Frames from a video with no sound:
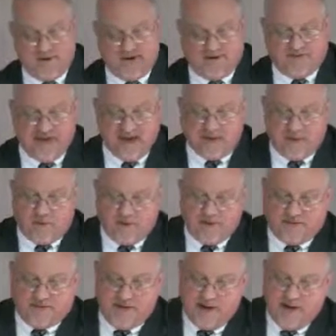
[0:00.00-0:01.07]
It's exactly what
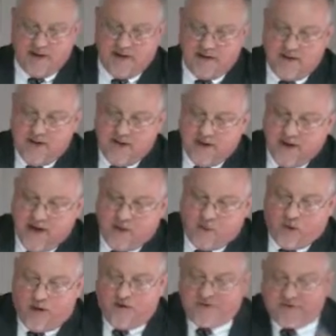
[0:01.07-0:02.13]
he's saying. In
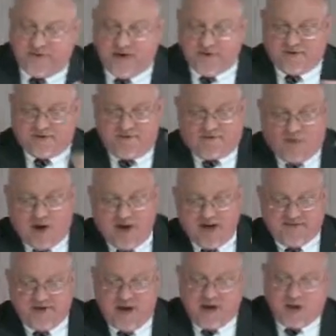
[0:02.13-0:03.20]
other words, here's the
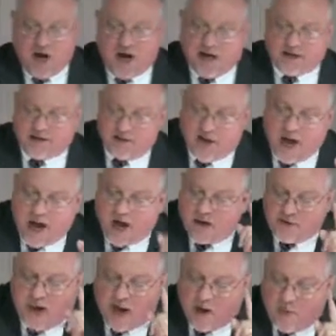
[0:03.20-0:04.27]
phrase.
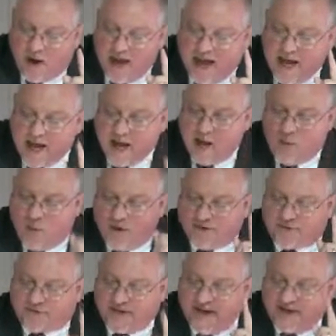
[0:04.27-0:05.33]
Yahweh
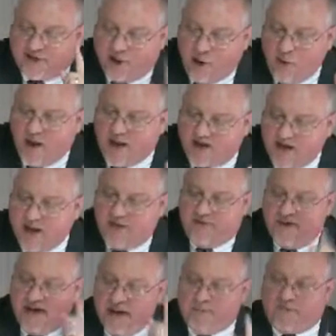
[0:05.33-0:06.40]
will see to it
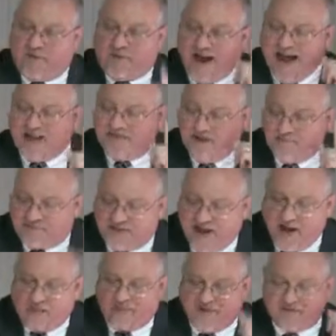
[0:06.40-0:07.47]
that he provides
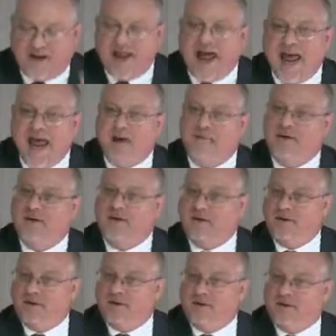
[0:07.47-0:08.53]
himself as a lamb.
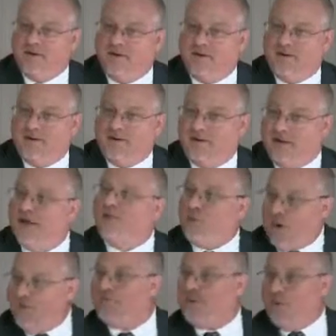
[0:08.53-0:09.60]

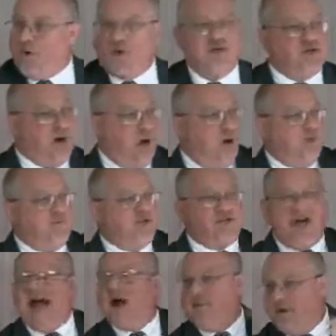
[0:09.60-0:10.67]
That's what the word Jehovah
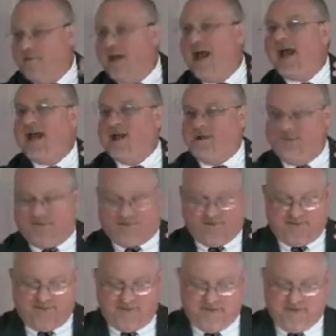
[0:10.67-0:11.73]
Jireh
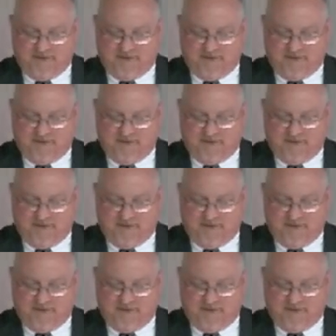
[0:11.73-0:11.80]
means.